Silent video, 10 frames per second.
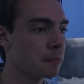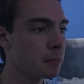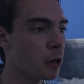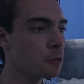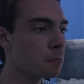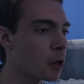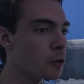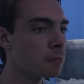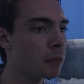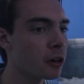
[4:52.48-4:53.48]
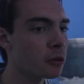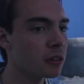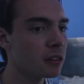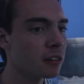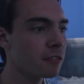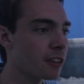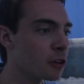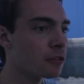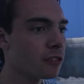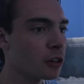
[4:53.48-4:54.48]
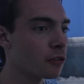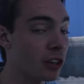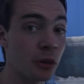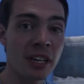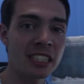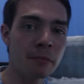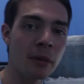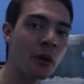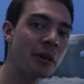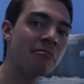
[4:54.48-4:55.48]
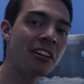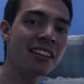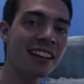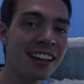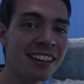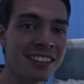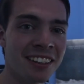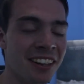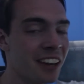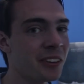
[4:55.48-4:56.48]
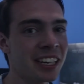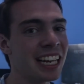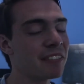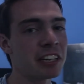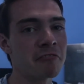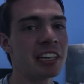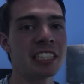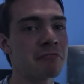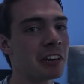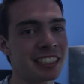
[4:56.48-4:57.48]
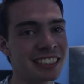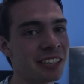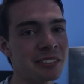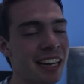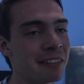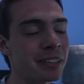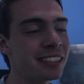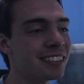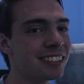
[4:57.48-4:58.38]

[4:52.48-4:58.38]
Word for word: boat, boat, boat, float, float, float. That's a poem right there. I've got an A level in creative writing, don't doubt me.